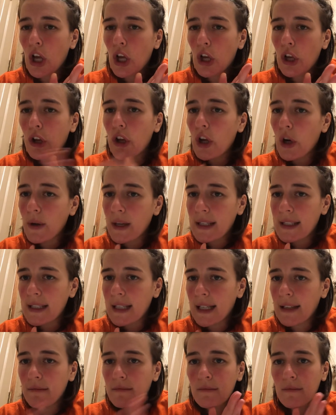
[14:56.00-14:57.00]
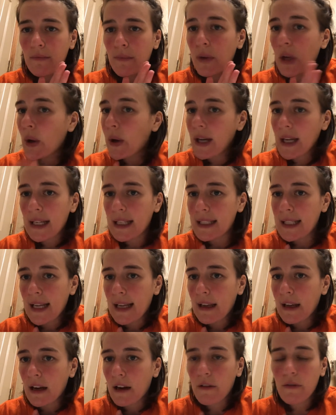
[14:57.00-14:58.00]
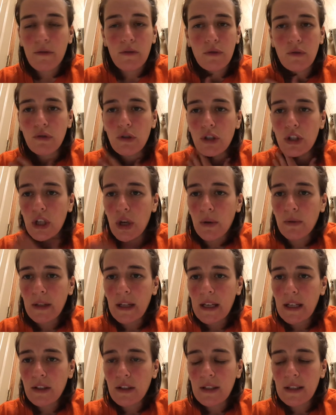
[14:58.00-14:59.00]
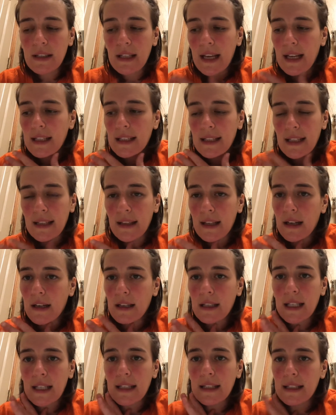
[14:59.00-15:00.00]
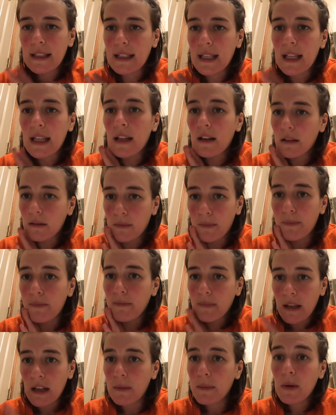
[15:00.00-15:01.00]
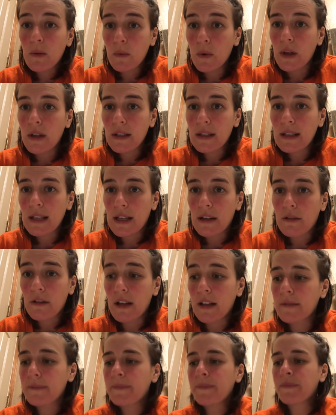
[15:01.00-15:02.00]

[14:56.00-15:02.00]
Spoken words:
go get seen. Go get it taken care of. Don't let it just like sit there, because it'll be worse later on.